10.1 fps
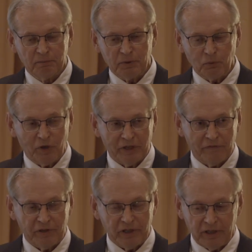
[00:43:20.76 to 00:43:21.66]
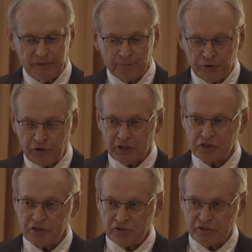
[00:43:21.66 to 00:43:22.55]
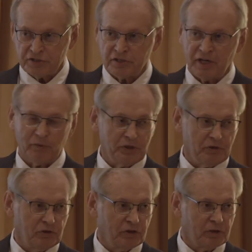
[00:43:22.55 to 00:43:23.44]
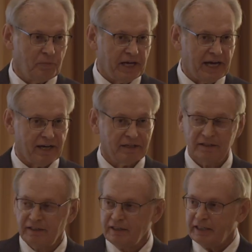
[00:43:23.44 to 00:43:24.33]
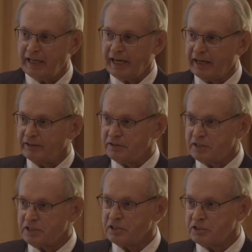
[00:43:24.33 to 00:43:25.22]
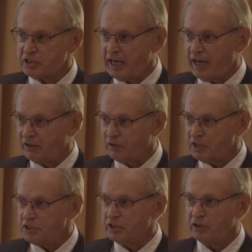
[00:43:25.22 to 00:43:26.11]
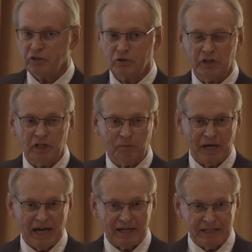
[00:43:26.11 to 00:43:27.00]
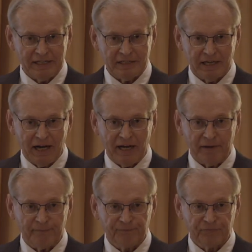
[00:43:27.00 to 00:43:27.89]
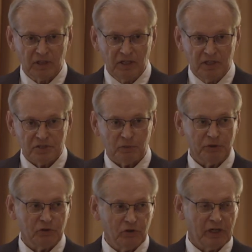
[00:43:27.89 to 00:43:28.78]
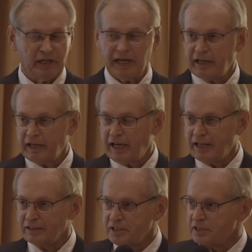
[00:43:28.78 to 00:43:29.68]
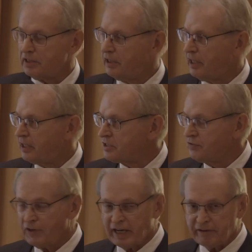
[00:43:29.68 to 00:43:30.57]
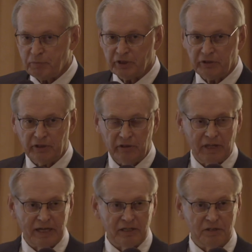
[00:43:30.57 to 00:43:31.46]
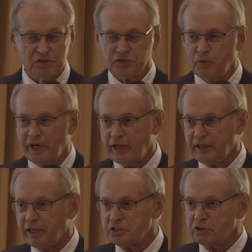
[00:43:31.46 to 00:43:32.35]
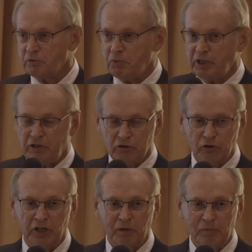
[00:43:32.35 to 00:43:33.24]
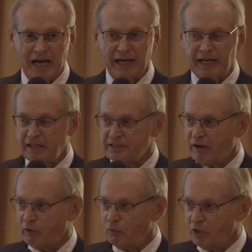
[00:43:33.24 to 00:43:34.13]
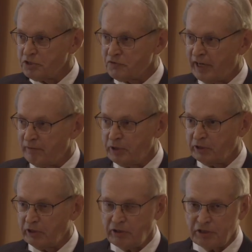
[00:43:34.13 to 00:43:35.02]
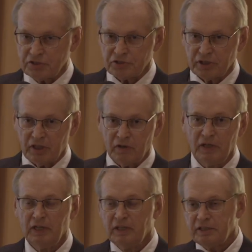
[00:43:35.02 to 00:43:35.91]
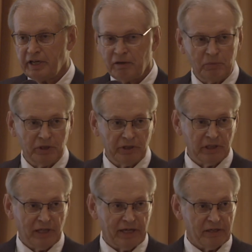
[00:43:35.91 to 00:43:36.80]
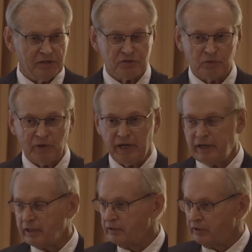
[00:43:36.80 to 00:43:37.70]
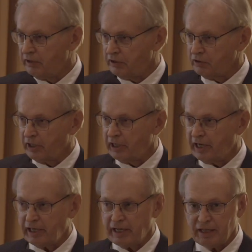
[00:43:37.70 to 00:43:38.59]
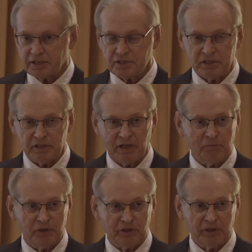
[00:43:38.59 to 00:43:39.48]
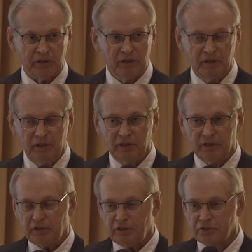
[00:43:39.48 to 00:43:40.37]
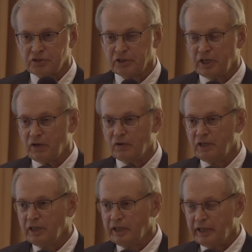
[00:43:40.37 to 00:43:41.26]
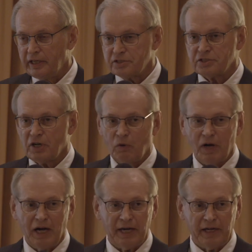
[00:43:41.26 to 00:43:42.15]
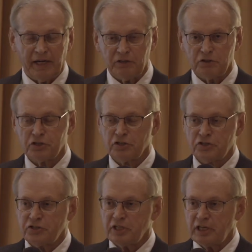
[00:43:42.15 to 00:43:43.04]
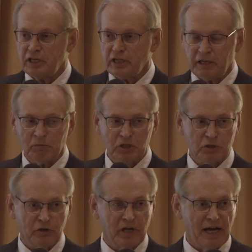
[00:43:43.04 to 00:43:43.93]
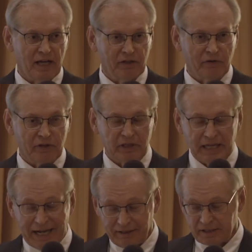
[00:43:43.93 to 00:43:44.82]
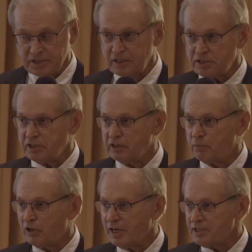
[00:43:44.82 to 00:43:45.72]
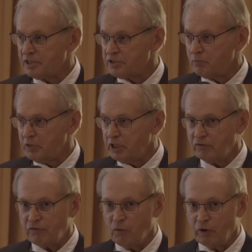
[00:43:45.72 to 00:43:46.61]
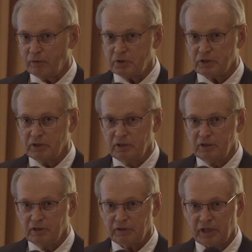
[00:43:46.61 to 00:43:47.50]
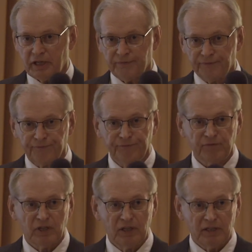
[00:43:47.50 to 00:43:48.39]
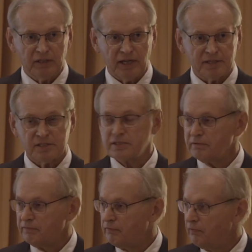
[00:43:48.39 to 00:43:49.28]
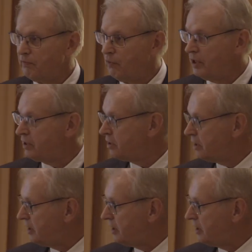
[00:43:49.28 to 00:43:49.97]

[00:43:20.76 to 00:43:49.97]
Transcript: but one of the predictions is that when you look back at distance galleries, you're looking back in time. So when you look at a galaxy that's 5 billion light years away, you're looking back at how it was 5 billion years ago. 10 billion light years away, you're looking at a galaxy 10 billion years ago, and so on, and you should see immature galaxies in the process of being formed. Okay? That's what